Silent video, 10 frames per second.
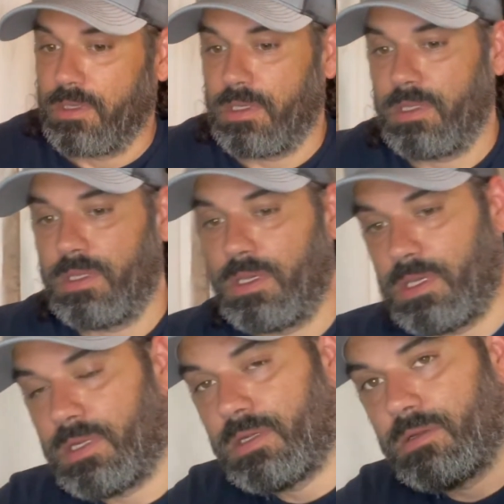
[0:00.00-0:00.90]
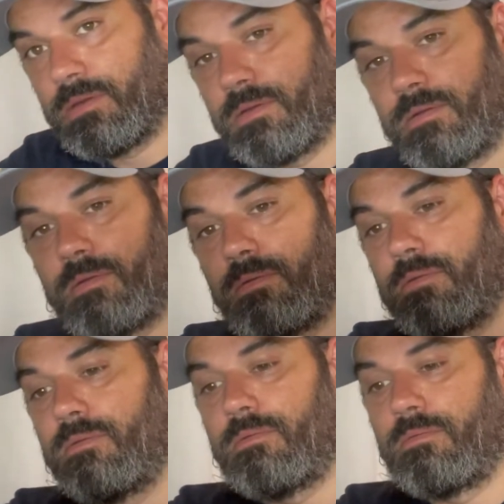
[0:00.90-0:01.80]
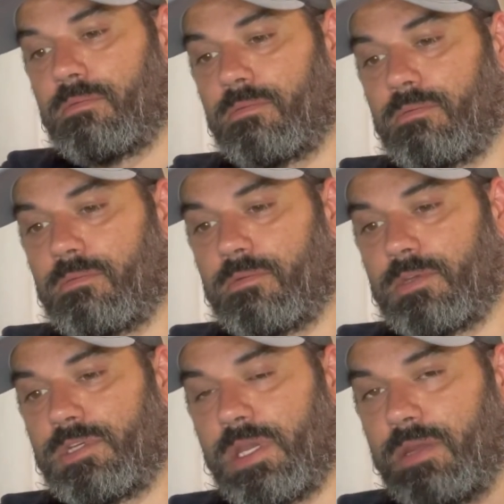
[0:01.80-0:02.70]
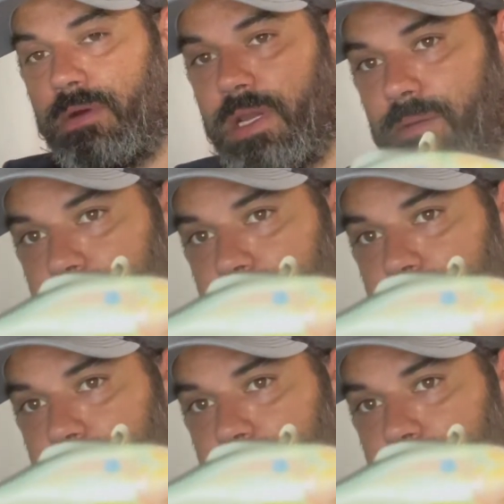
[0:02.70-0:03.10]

and then a shad wrap